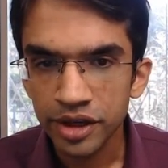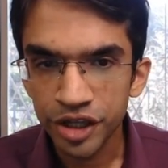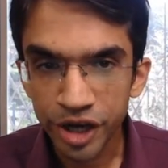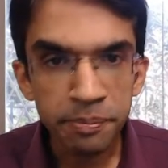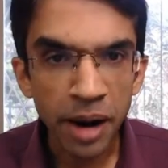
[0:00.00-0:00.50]

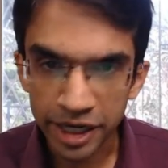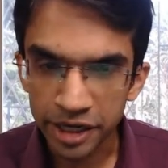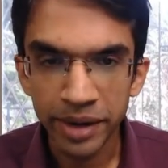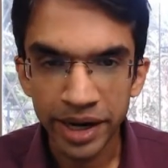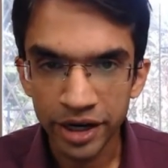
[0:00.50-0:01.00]

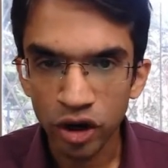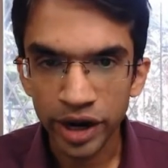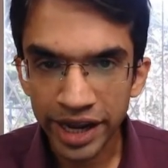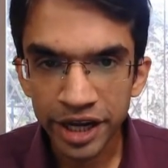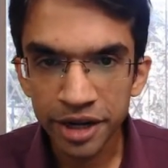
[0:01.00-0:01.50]
department or
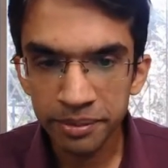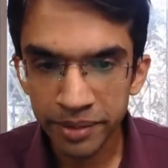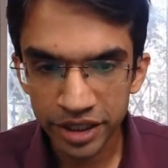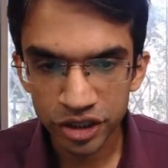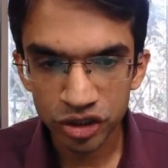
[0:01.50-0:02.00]

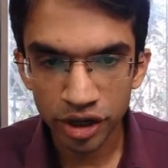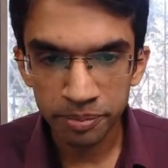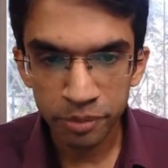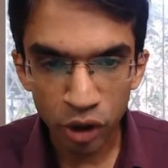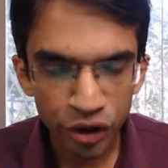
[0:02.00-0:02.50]
agreements or
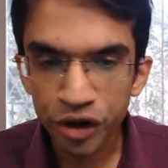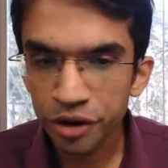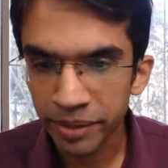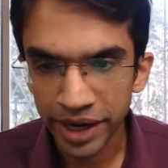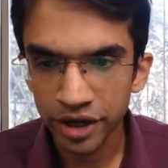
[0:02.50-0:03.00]

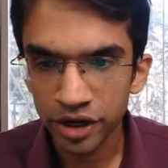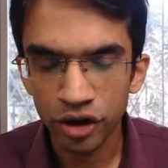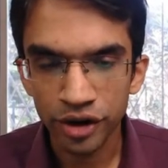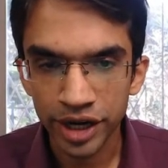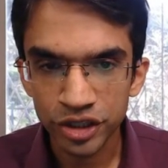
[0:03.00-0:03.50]
procurement.
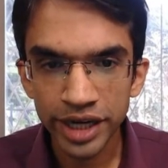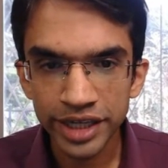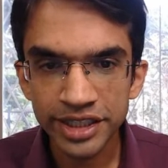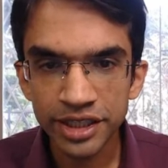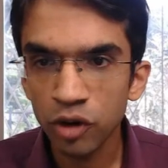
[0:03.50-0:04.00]
All right, so
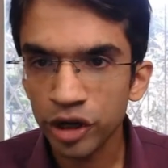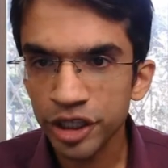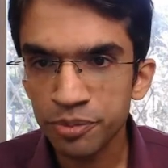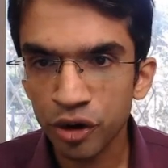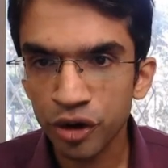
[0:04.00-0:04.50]
let's see what
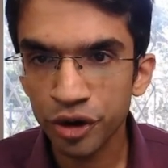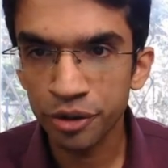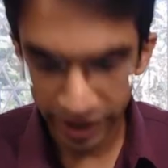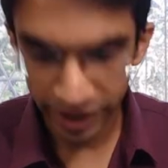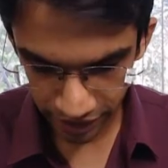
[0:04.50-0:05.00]
is
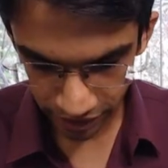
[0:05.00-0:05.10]
procurement.